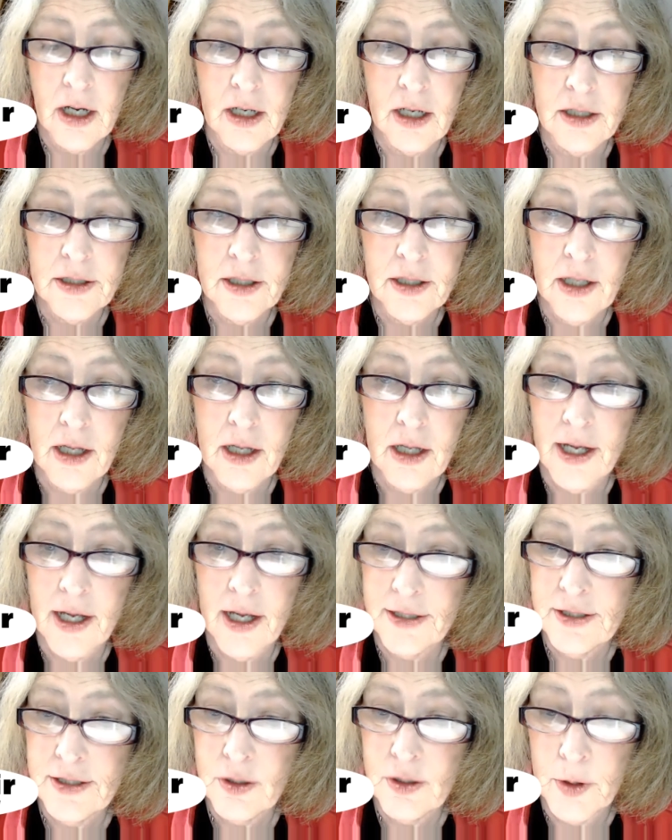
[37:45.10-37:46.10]

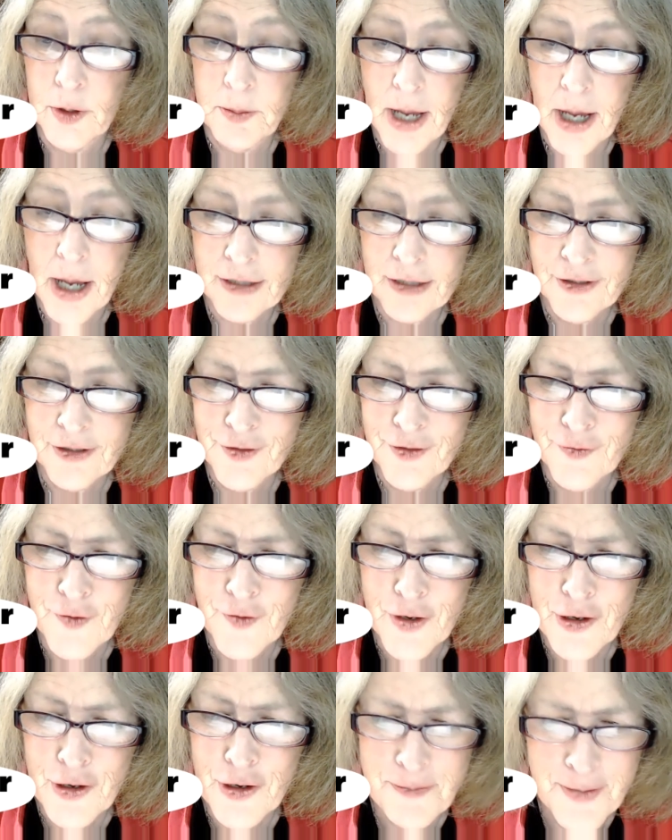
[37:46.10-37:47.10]
online, going back to the
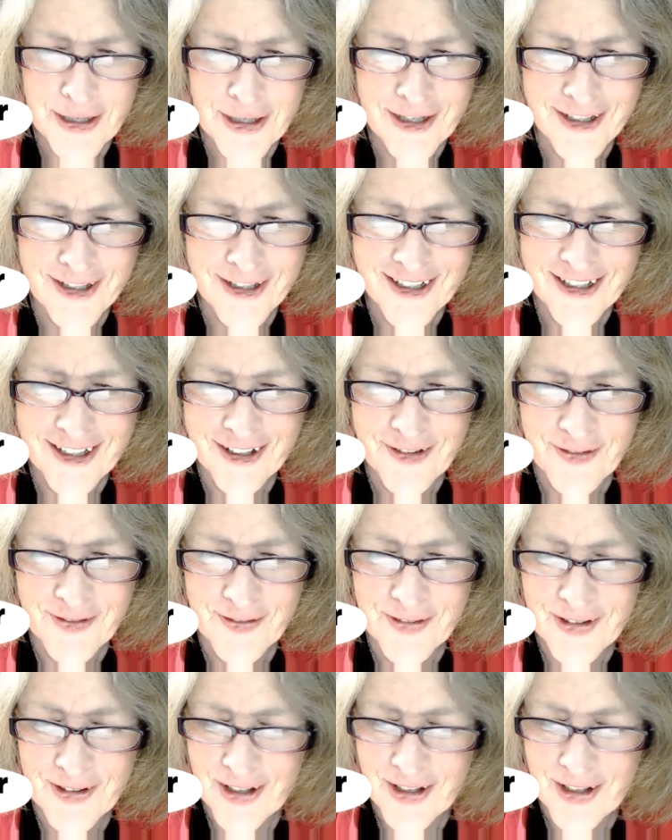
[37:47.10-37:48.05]
very beginning of